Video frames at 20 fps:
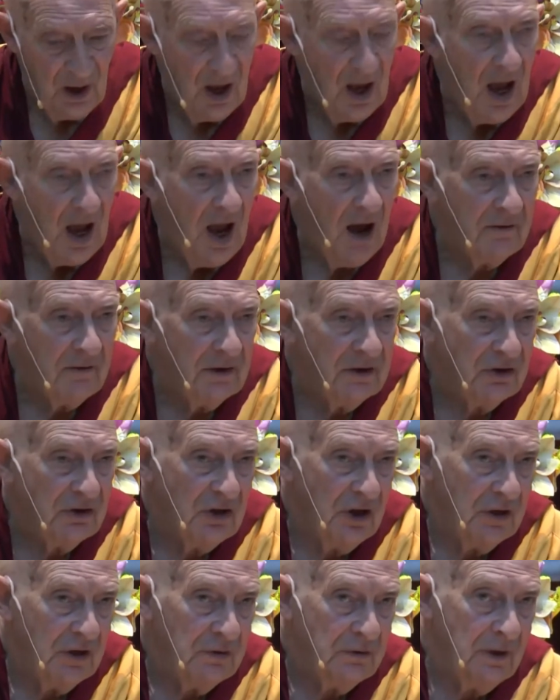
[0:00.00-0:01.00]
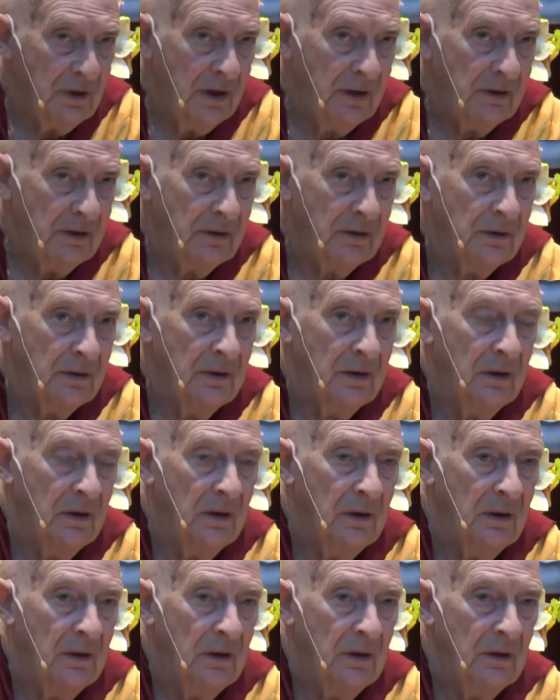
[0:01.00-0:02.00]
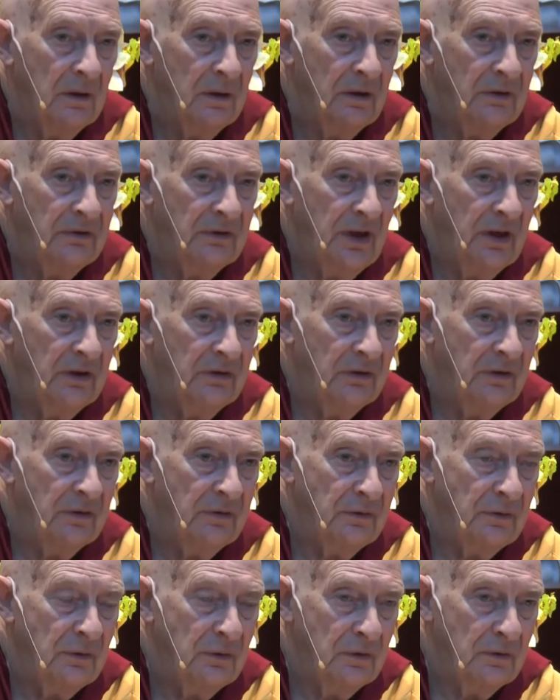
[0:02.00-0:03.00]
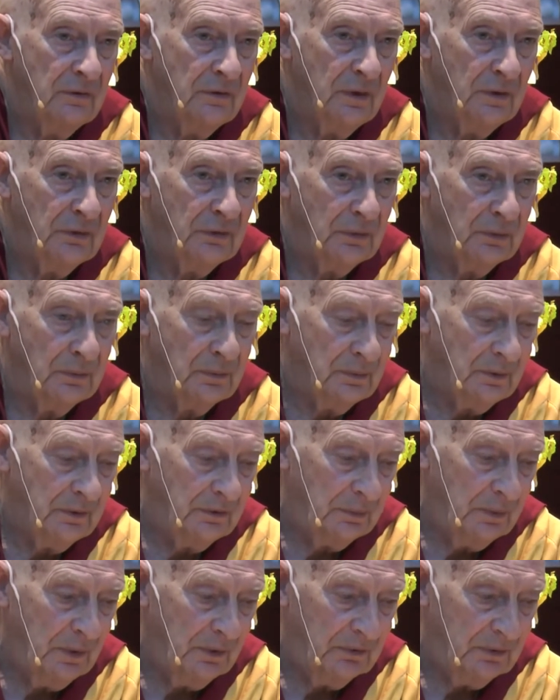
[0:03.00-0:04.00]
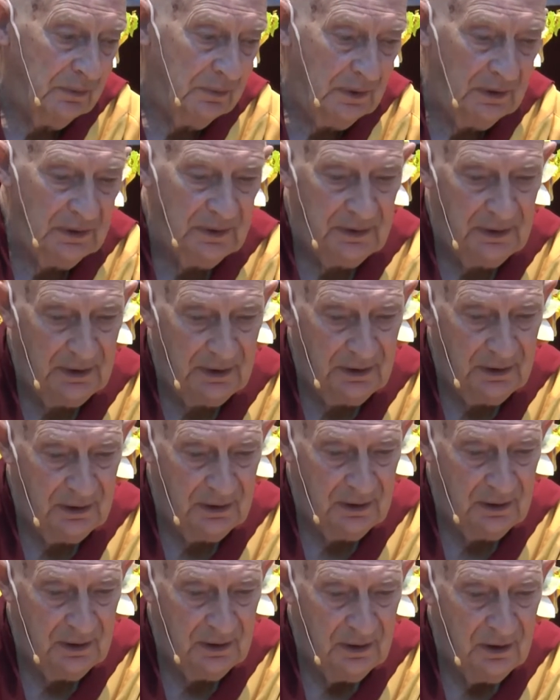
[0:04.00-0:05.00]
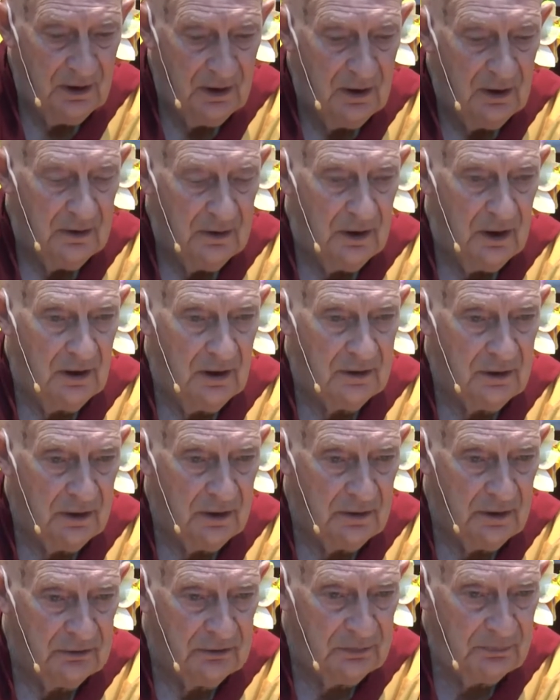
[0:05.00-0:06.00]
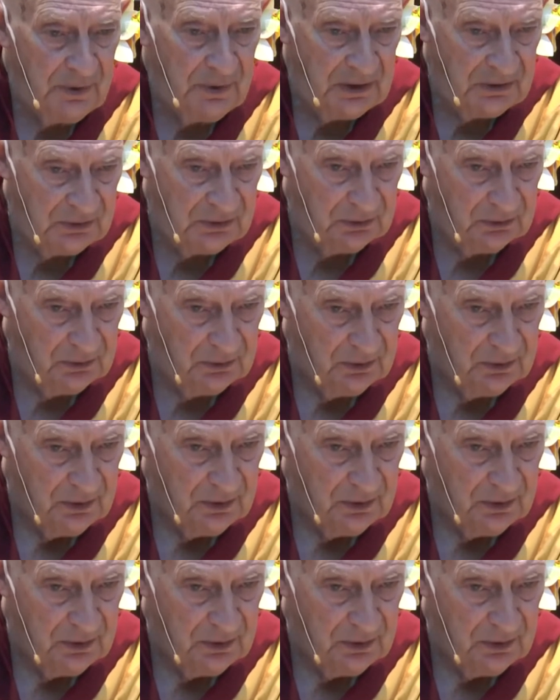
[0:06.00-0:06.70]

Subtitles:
having generated the sense of universal responsibility and the special